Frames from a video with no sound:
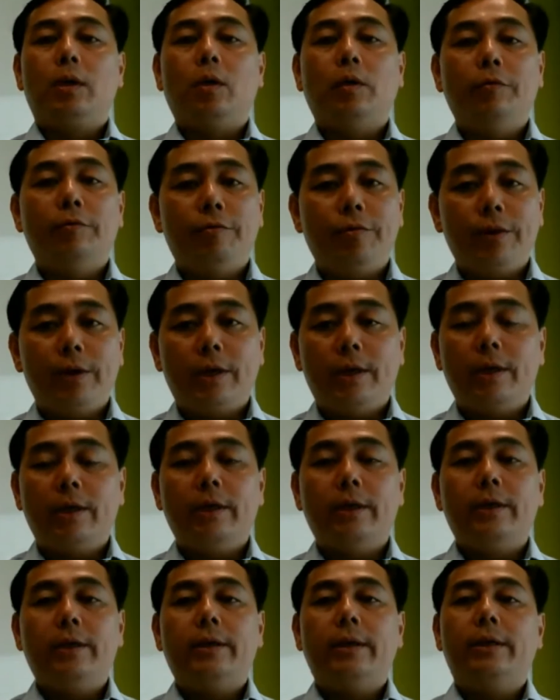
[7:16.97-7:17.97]

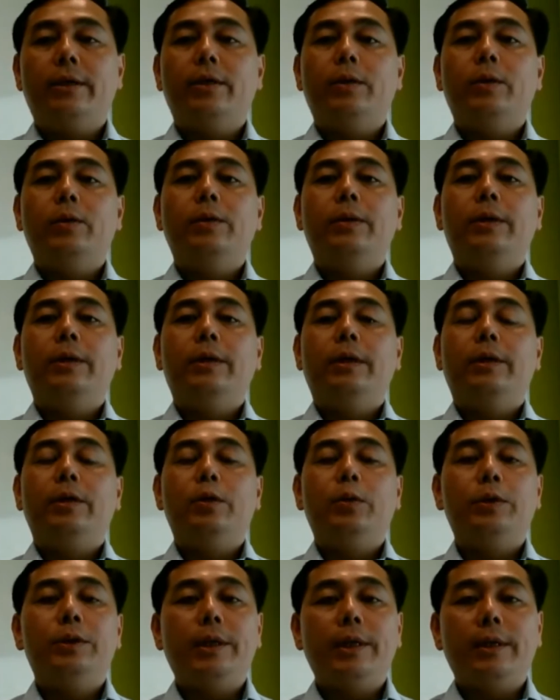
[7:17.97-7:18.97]
configure the
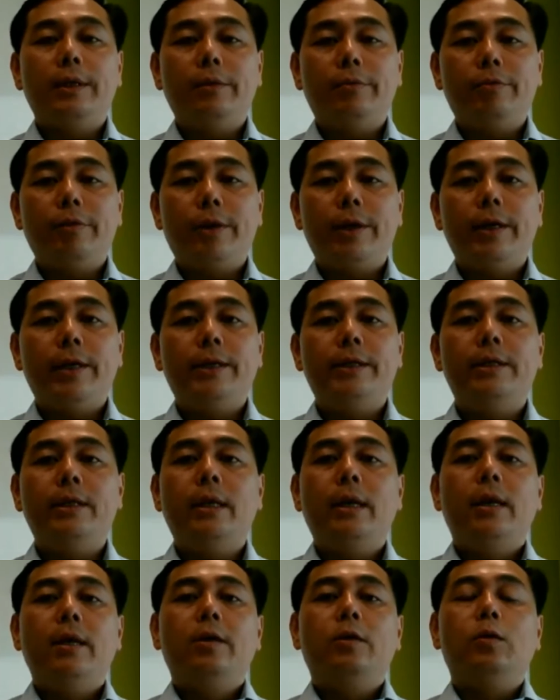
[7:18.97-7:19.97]
user interface
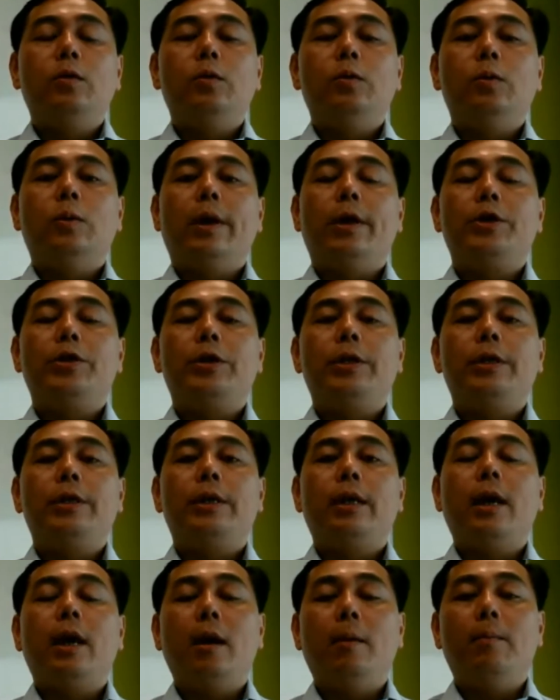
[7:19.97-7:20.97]
to
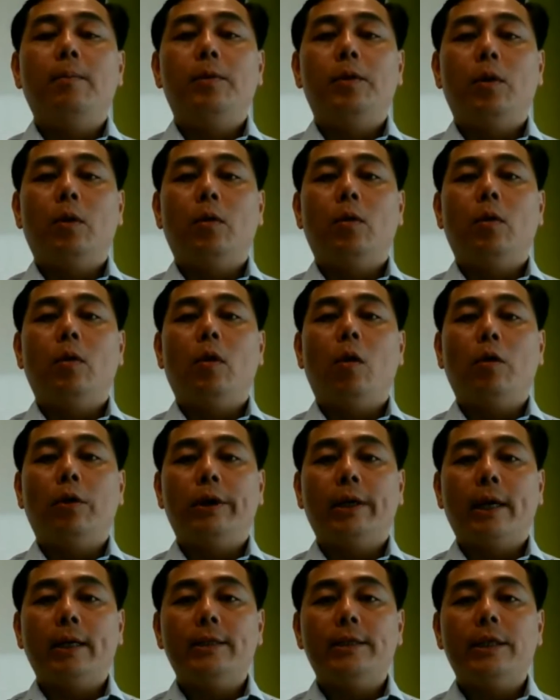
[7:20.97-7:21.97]
actually help your
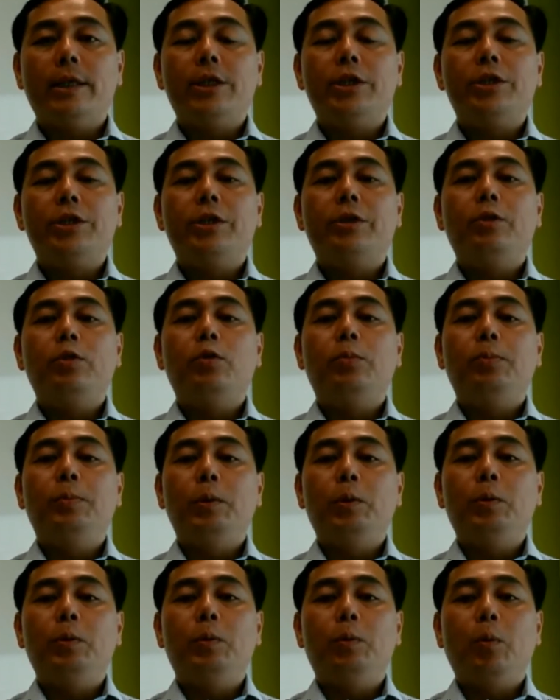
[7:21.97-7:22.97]
organization to
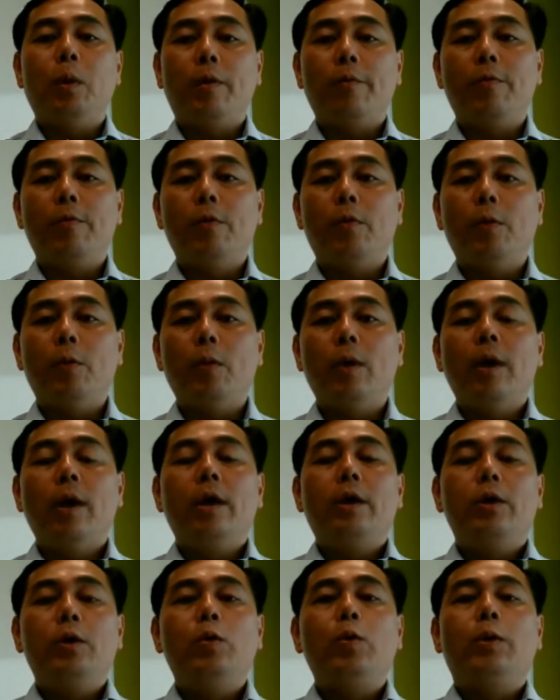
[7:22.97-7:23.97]
build workflow.
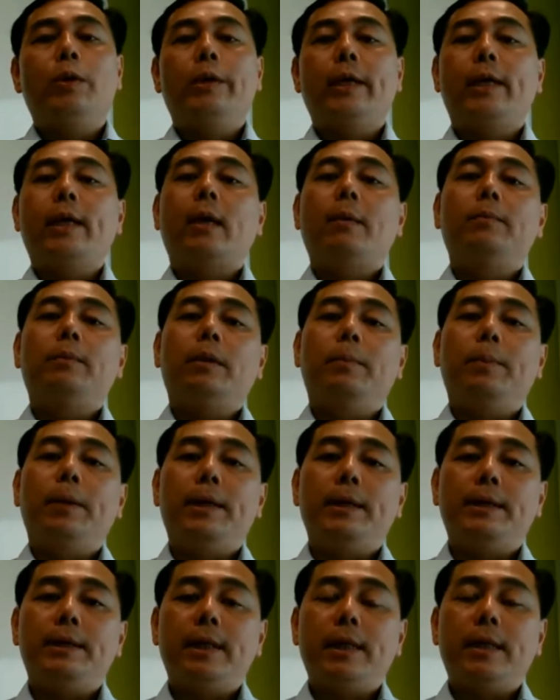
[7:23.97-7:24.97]
You could take up the
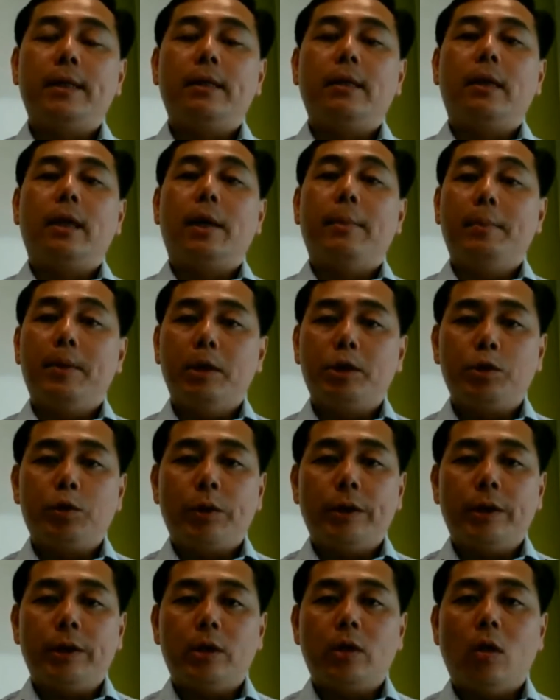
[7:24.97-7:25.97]
basic
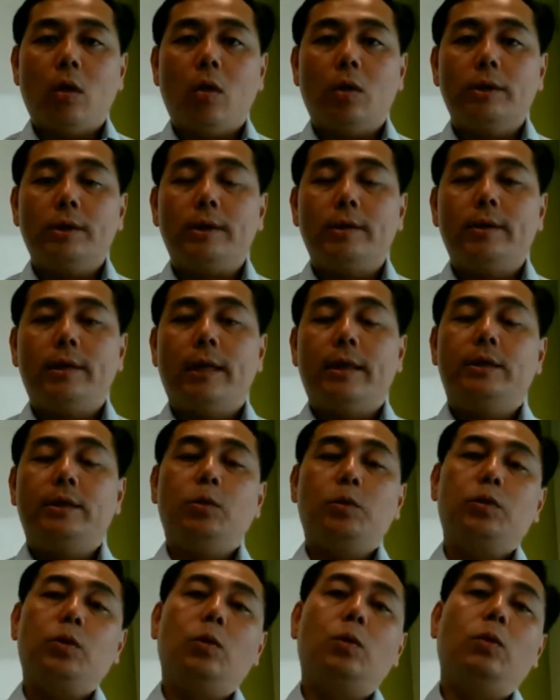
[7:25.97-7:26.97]
administrator course that is
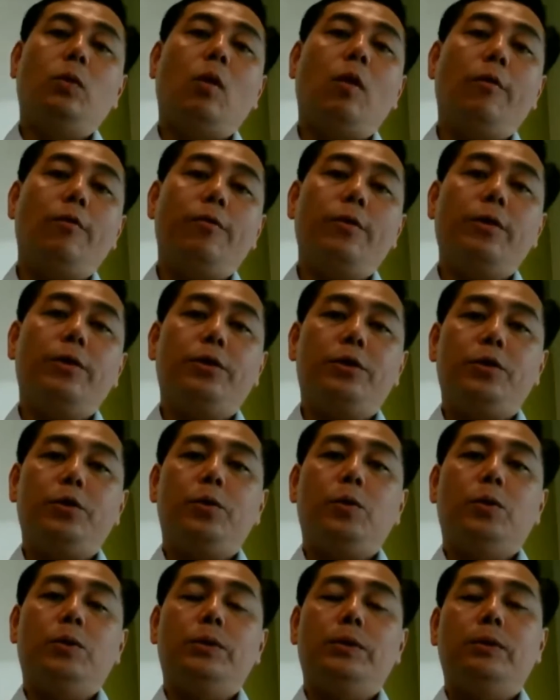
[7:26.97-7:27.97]
also offered
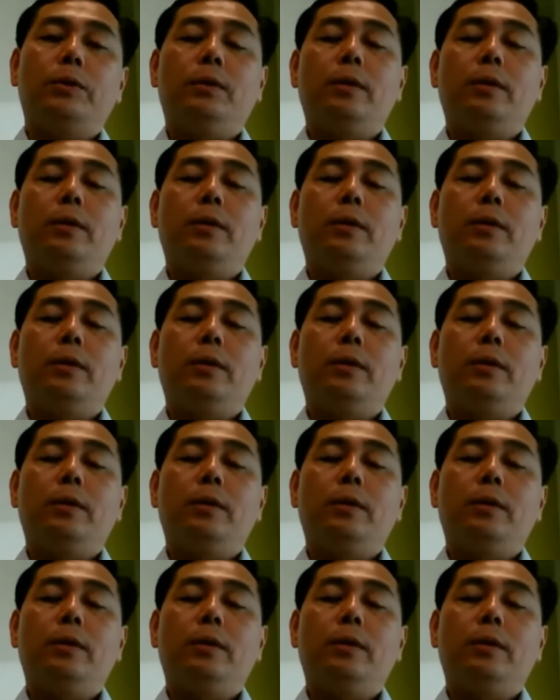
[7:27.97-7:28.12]
through